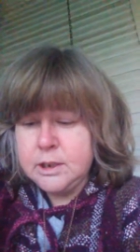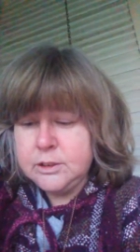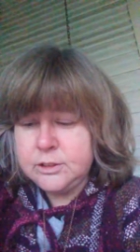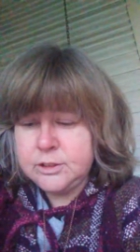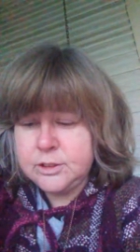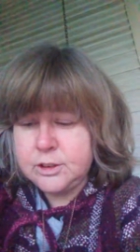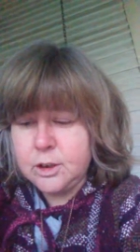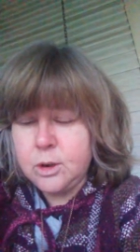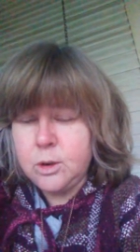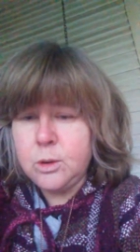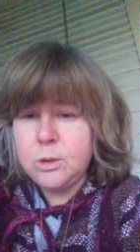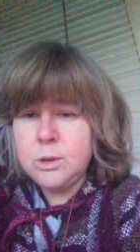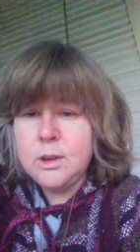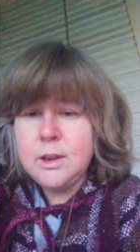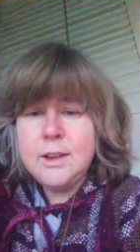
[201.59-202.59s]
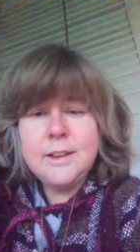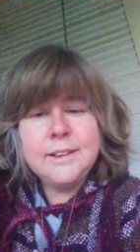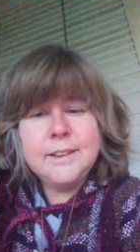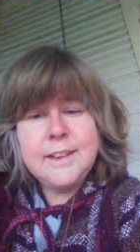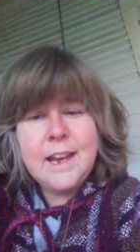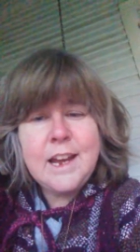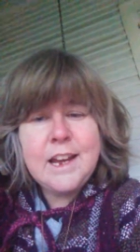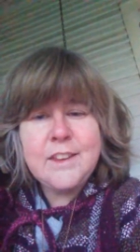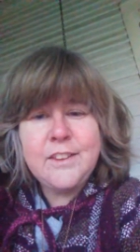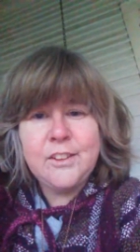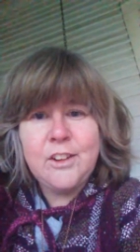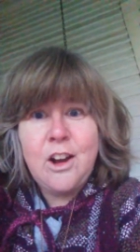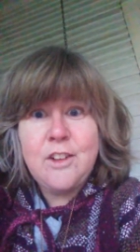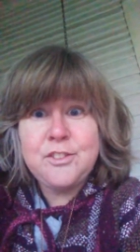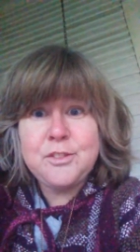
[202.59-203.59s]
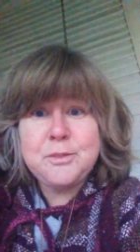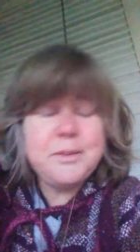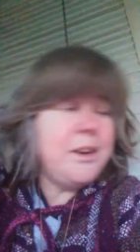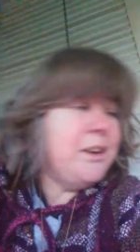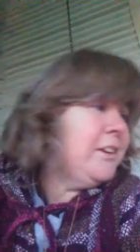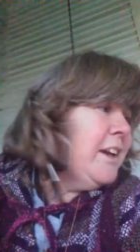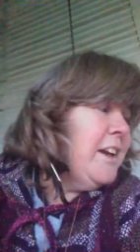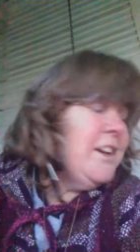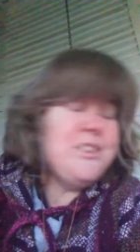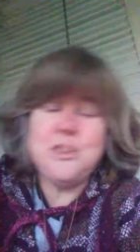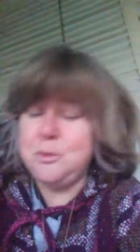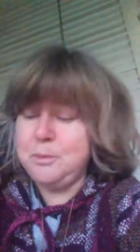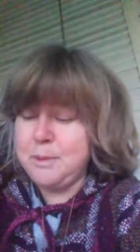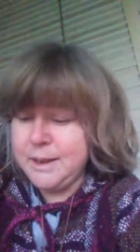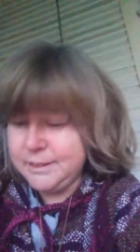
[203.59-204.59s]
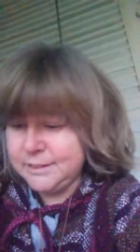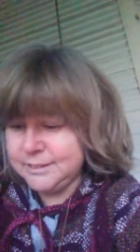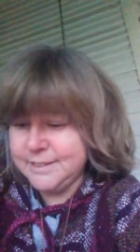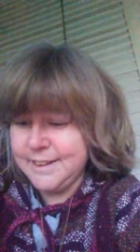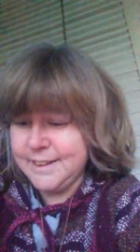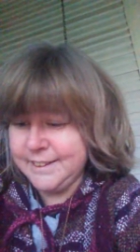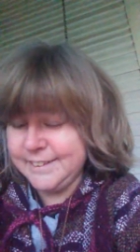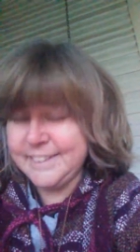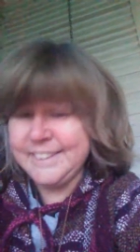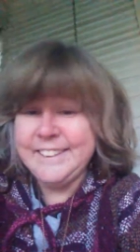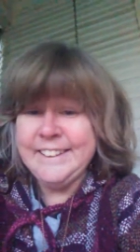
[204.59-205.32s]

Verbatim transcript: So, yeah, they're all from the Archangel Michael deck